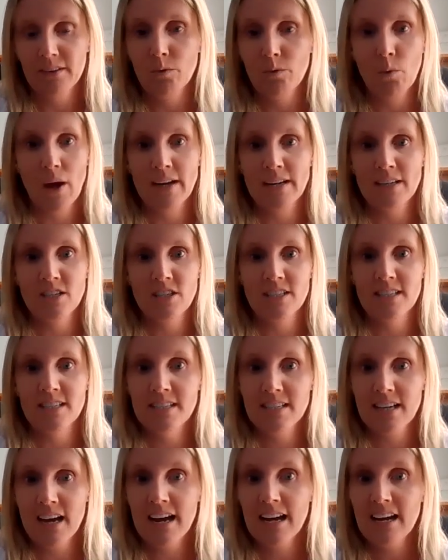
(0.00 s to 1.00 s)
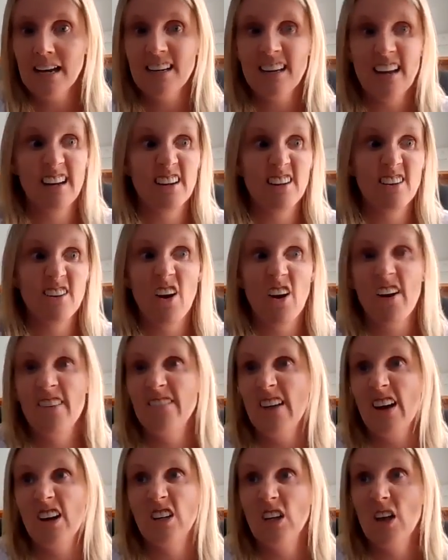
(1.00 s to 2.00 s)
The weight just stayed, and I
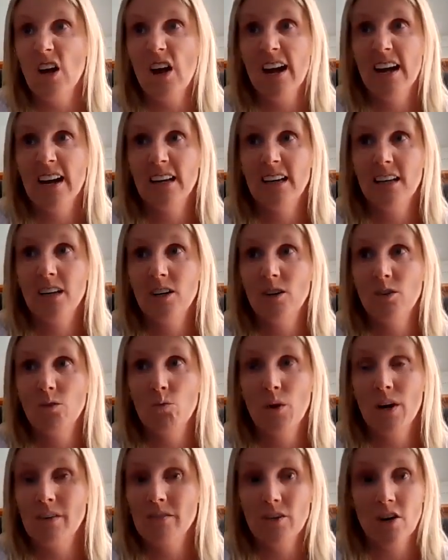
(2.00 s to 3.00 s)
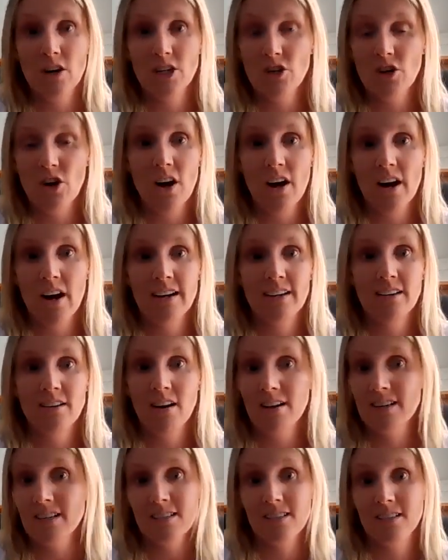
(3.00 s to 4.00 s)
felt like whatever I tried,
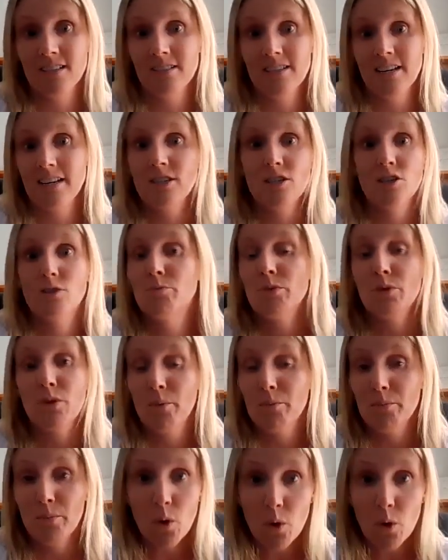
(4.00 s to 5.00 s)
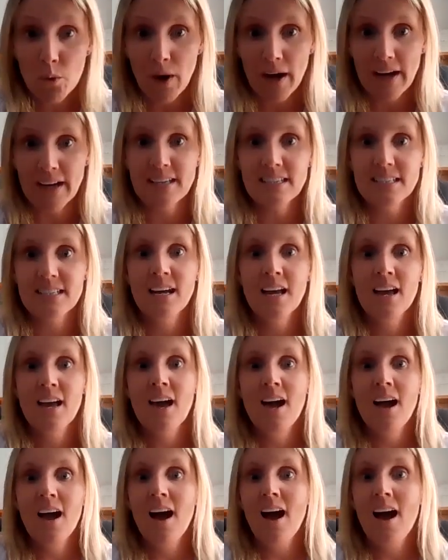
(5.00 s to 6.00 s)
I just tended to put on more weight.
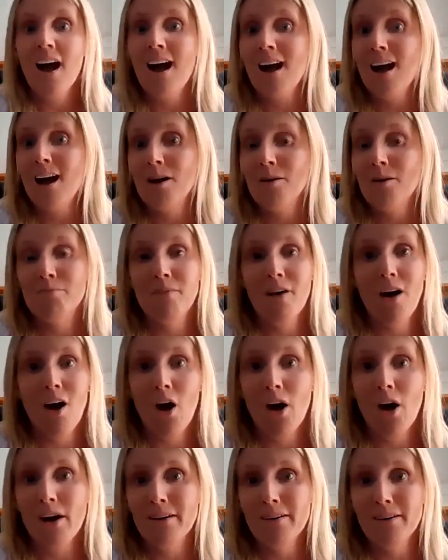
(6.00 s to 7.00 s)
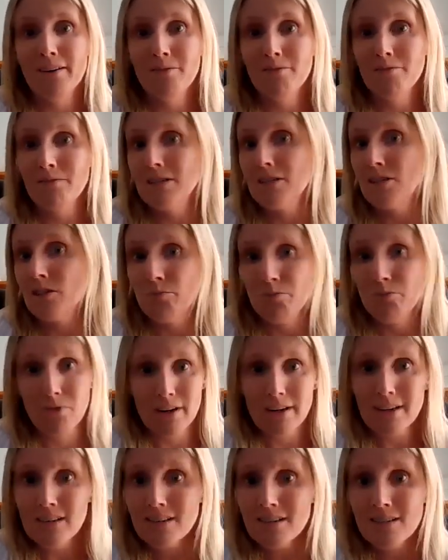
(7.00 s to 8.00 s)
I was
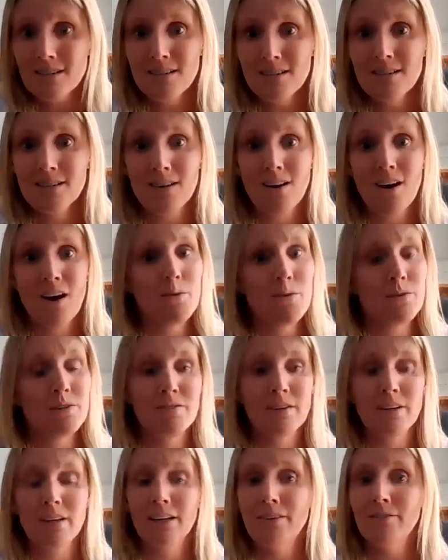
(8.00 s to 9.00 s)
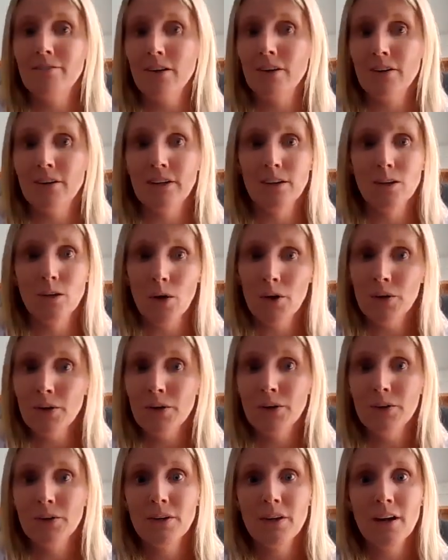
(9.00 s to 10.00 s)
depressed. I was feeling very
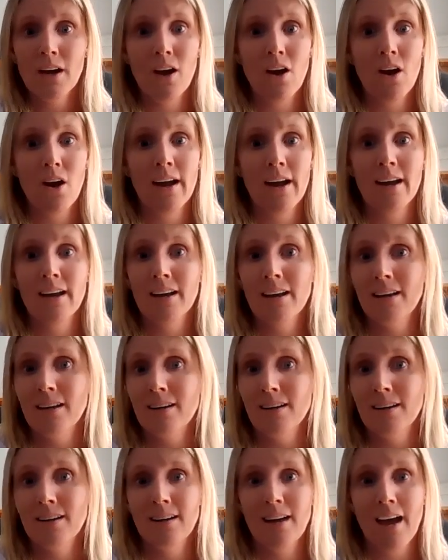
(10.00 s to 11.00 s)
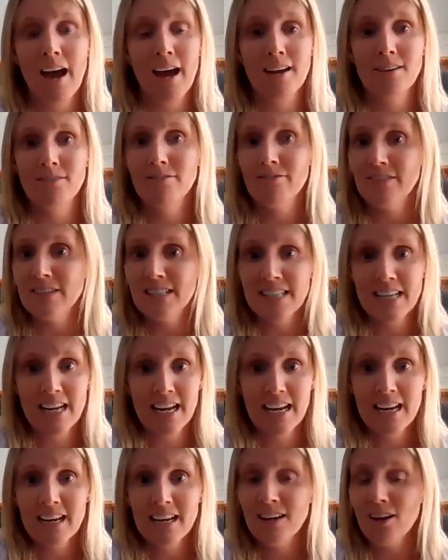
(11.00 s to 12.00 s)
alone. I had
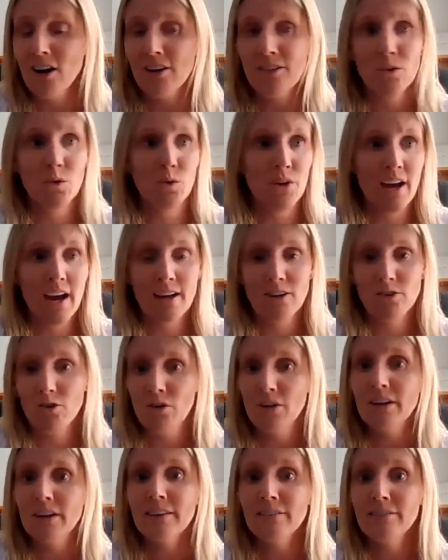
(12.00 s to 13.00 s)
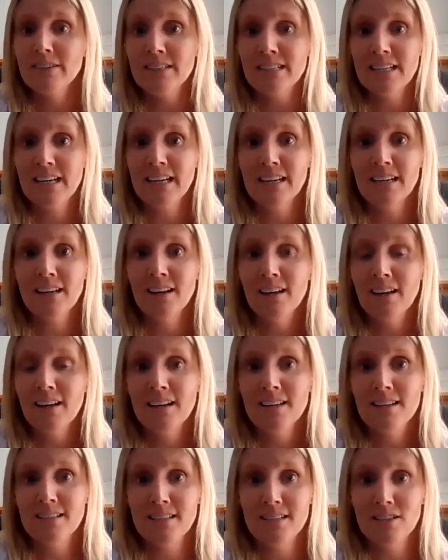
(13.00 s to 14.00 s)
fatigue. I thought I had chronic fatigue
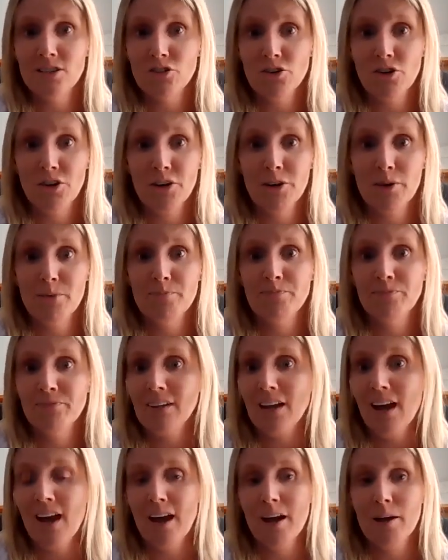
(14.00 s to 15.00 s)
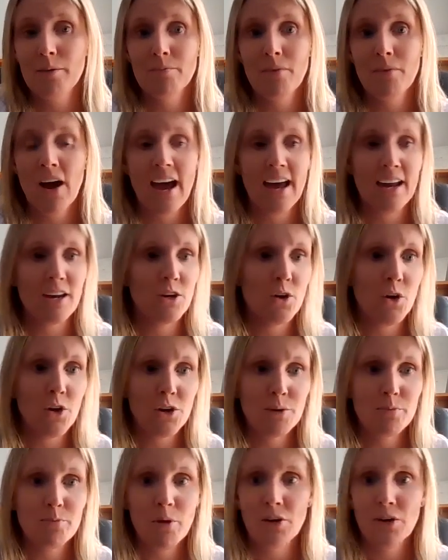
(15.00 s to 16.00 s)
syndrome. I had
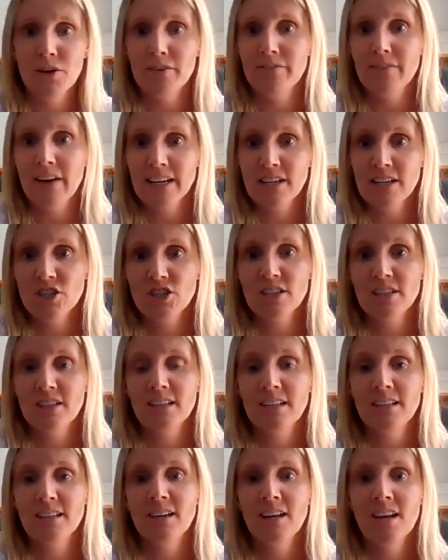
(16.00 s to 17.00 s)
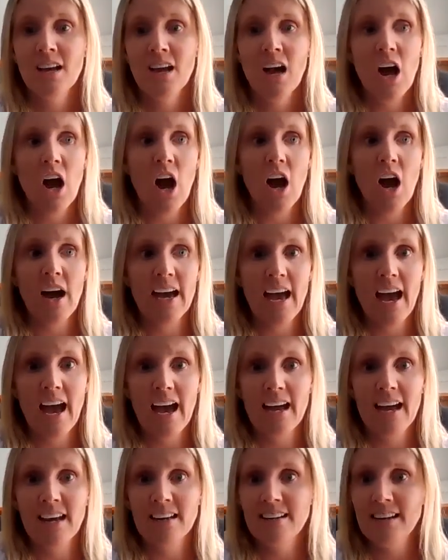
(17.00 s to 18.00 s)
no motivation. I
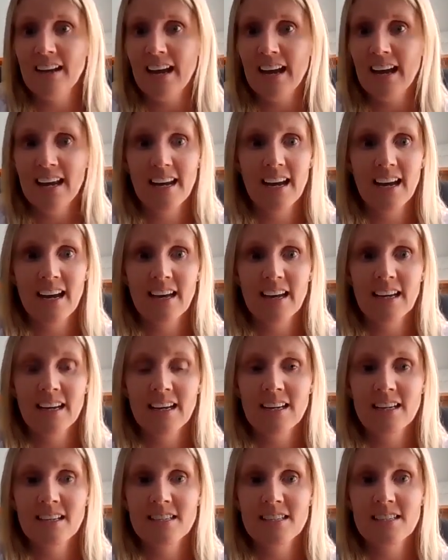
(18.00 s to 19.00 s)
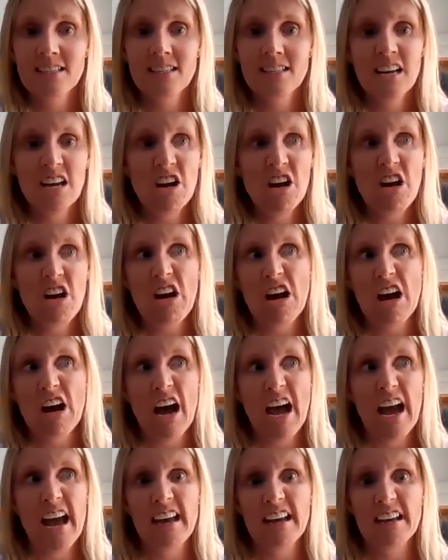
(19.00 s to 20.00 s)
had headaches,
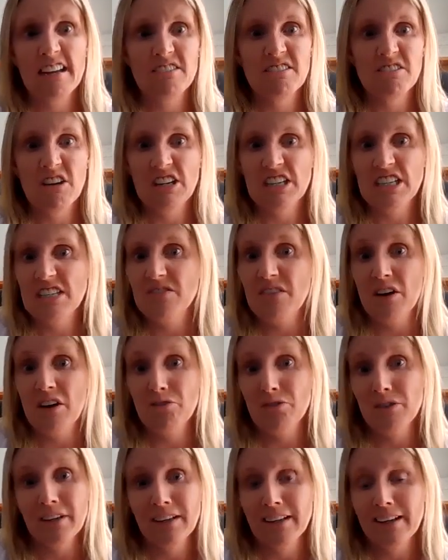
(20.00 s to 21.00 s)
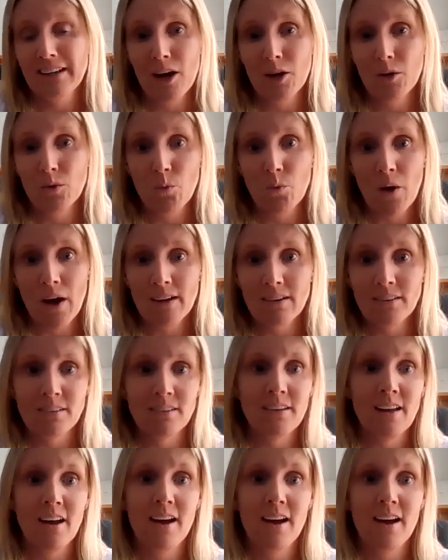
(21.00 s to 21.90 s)
and I just felt really unwell.